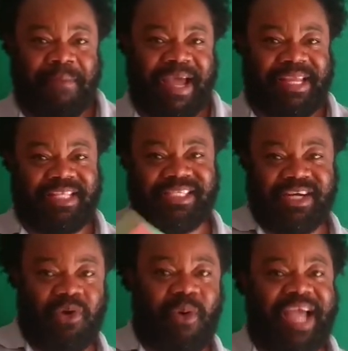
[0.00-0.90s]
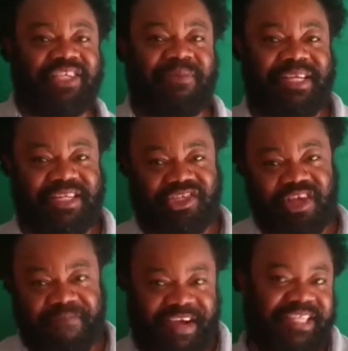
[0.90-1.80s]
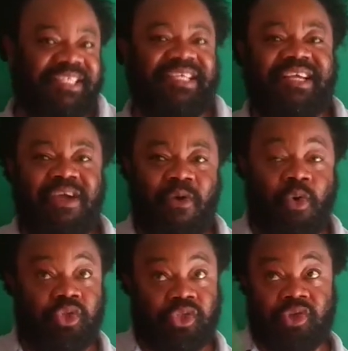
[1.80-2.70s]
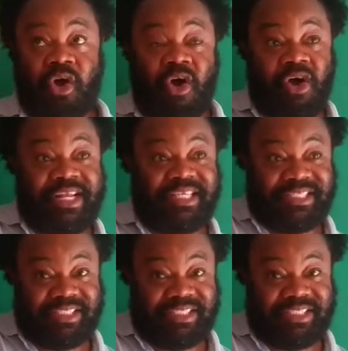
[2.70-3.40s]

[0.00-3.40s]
by three wise men, the shepherd, who saw